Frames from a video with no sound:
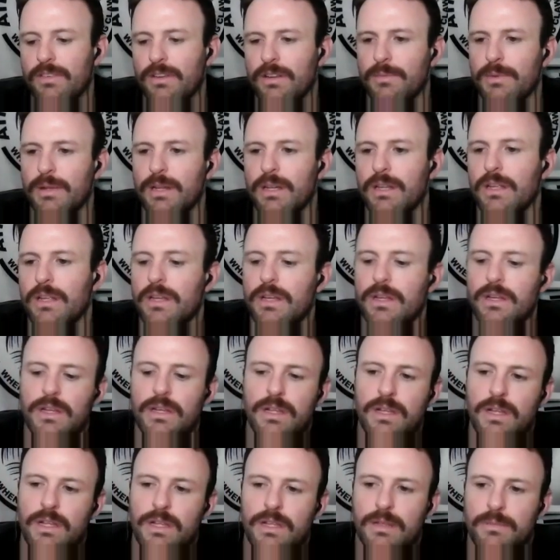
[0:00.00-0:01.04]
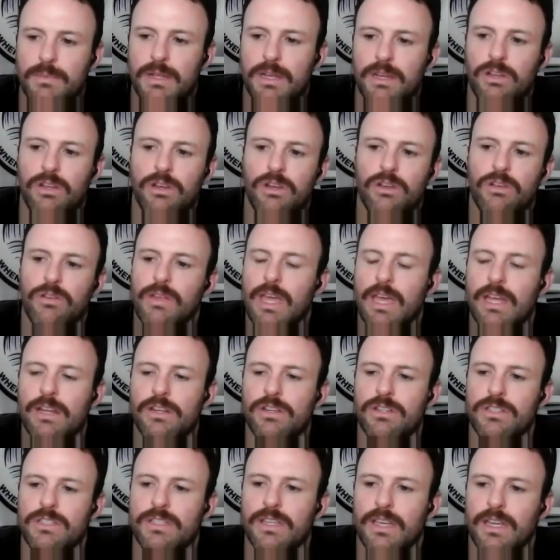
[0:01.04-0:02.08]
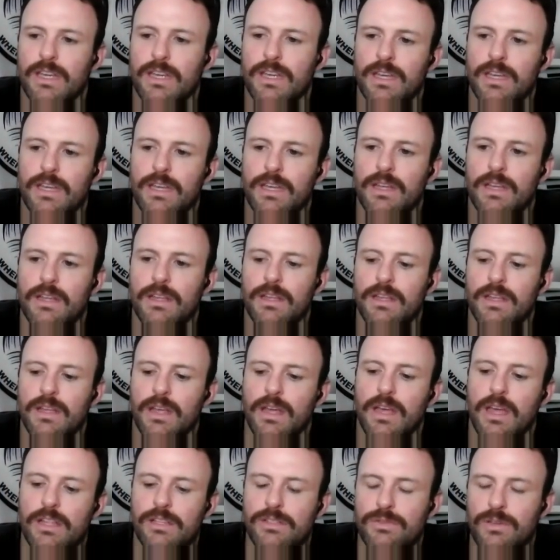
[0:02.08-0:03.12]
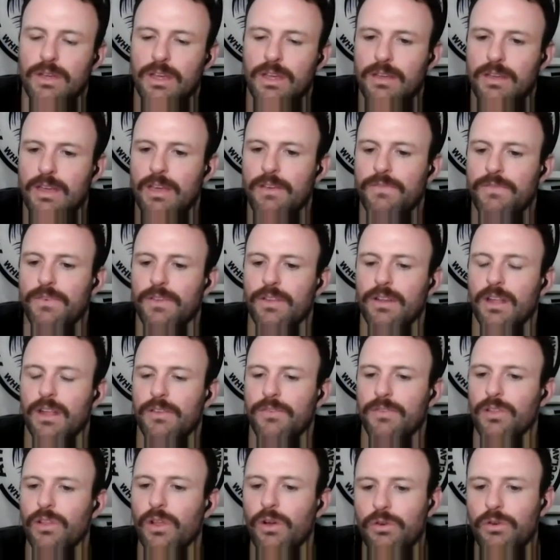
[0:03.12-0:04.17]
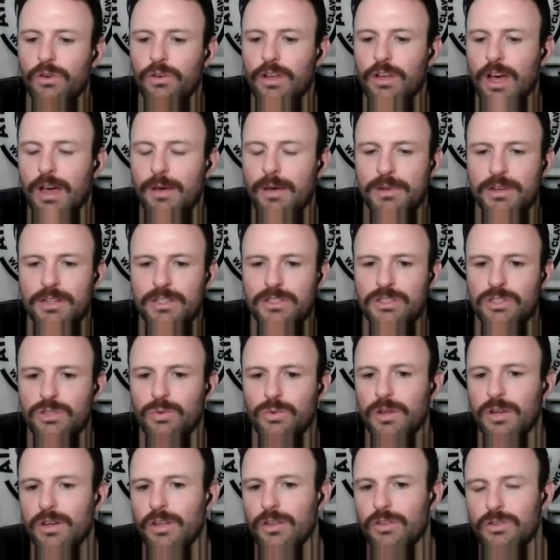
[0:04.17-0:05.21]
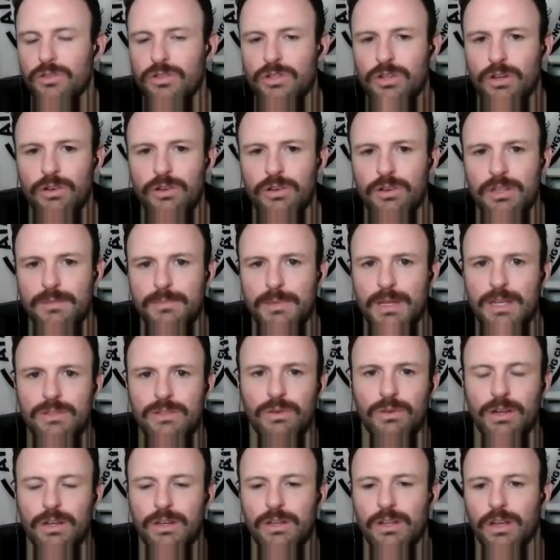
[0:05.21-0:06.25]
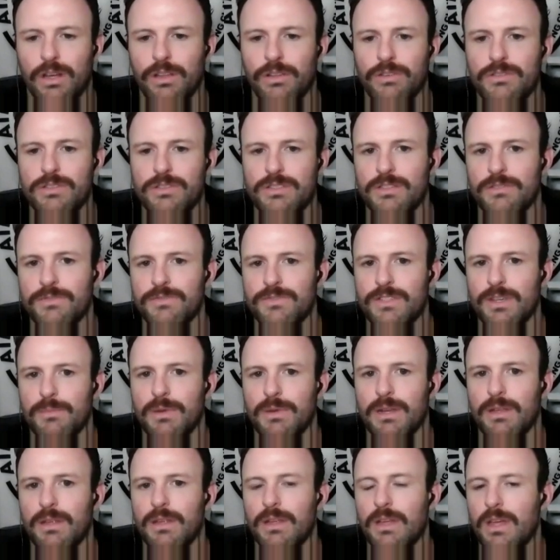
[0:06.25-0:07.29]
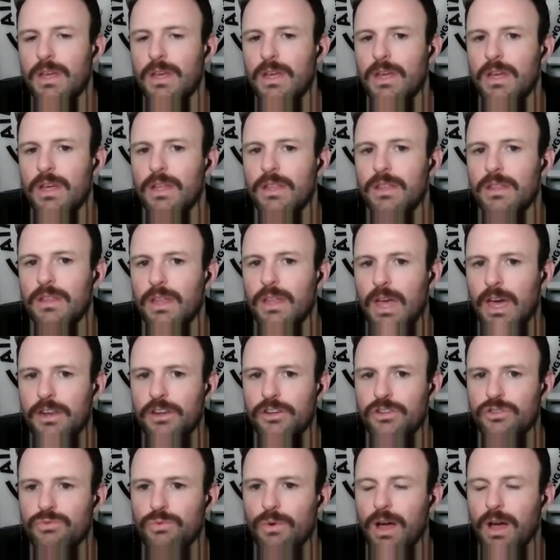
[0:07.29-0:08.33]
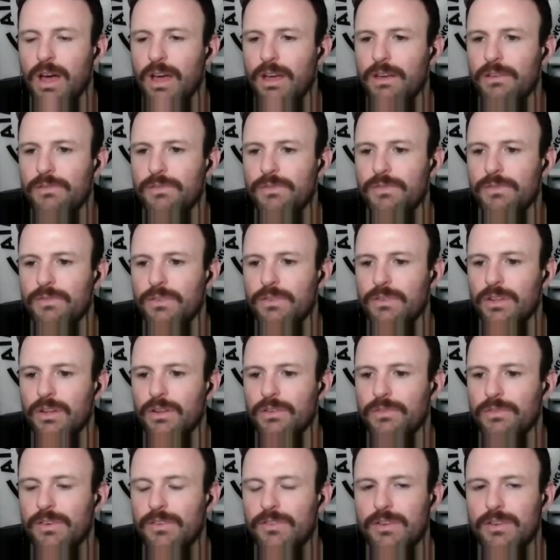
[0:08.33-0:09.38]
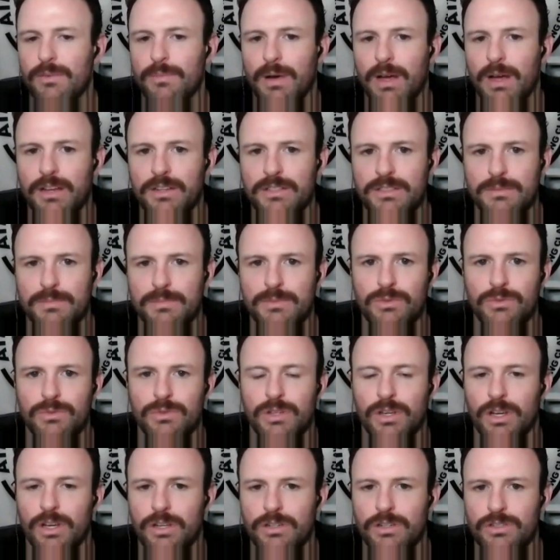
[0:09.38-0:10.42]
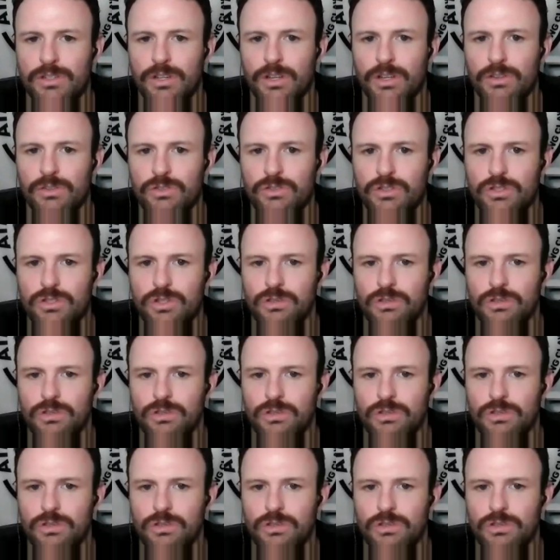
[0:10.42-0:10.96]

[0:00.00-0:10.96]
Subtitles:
gonna. I mean, you can't just like. It's if a local comic does a $20 show, he made $20. If somebody had to drive 50 miles to do it $100 show,